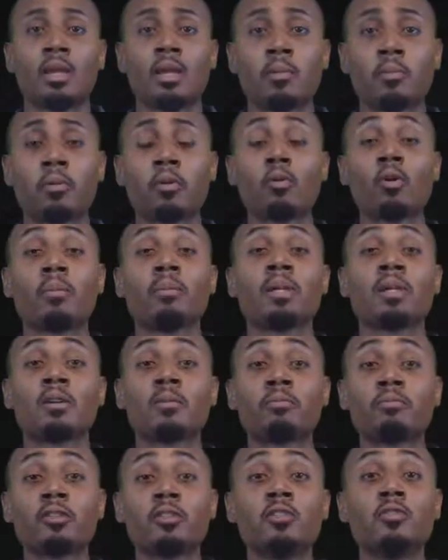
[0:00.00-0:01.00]
Employment
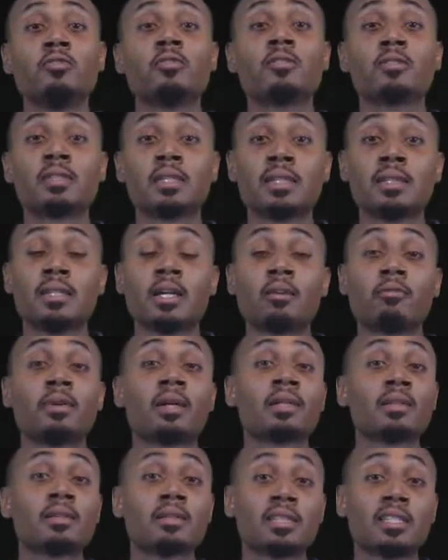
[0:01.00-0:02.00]
of producers and
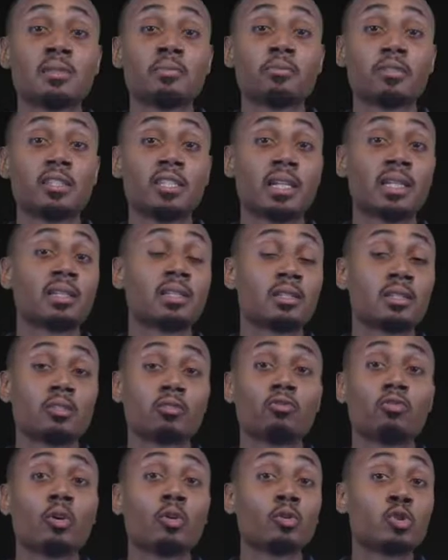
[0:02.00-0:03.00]
directors is projected to
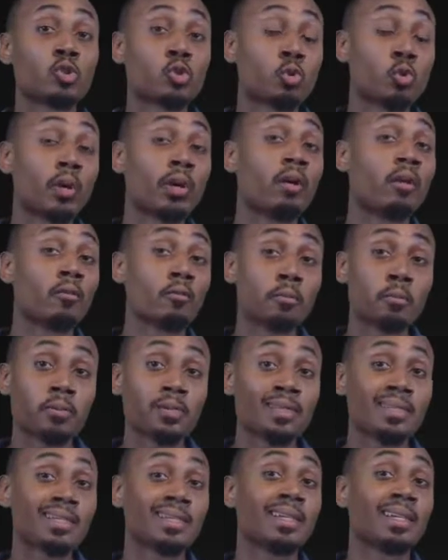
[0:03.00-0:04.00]
grow
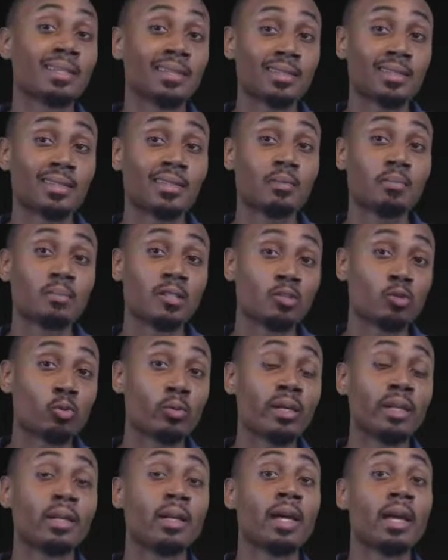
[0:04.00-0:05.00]
12%
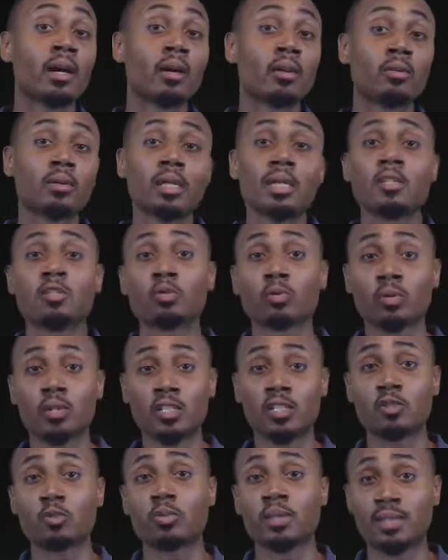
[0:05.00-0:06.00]
between now and
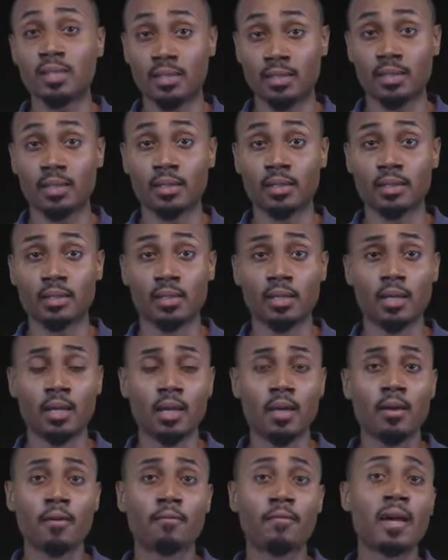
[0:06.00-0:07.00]
2026,
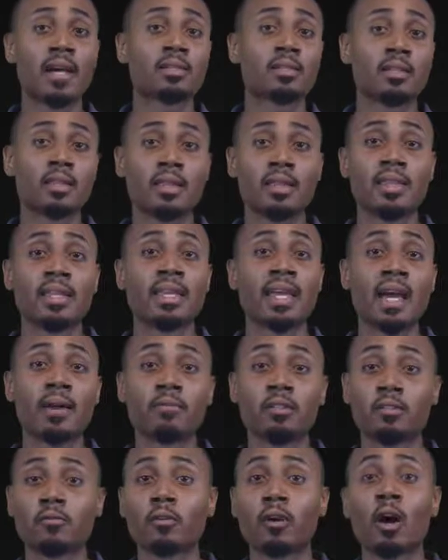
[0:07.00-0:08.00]
faster than the
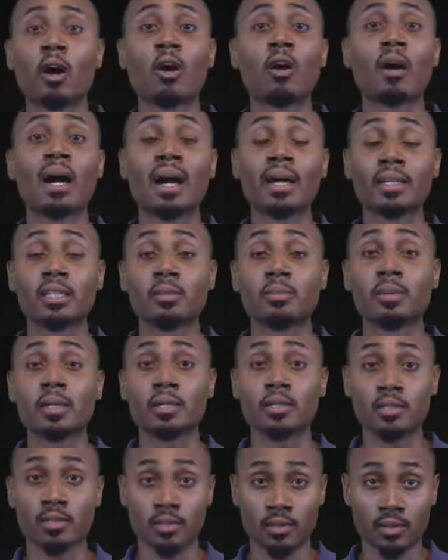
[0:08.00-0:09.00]
average for all
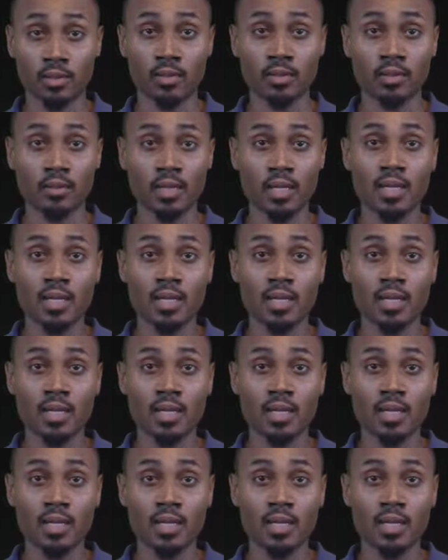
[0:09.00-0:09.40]
occupations.